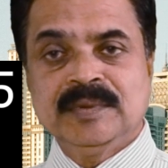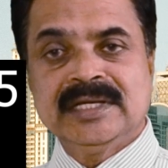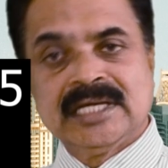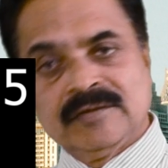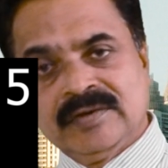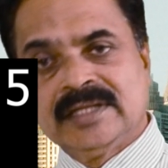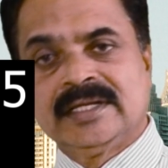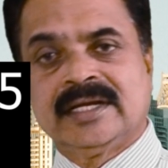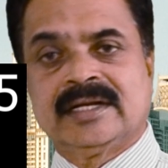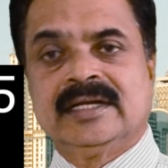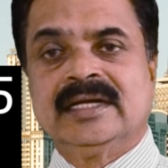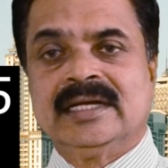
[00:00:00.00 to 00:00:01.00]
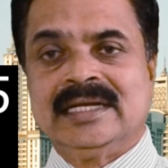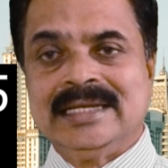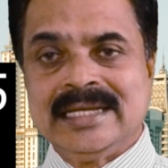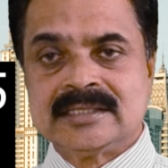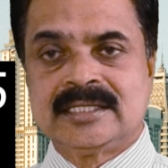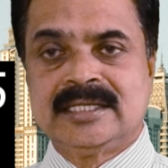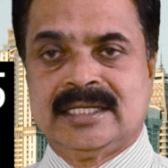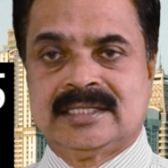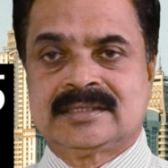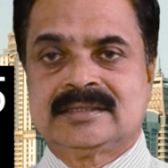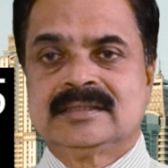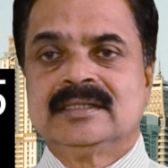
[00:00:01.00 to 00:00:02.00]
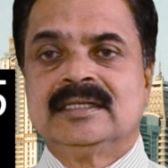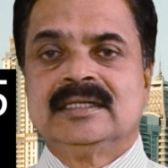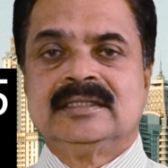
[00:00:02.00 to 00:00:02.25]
keeping away their laziness,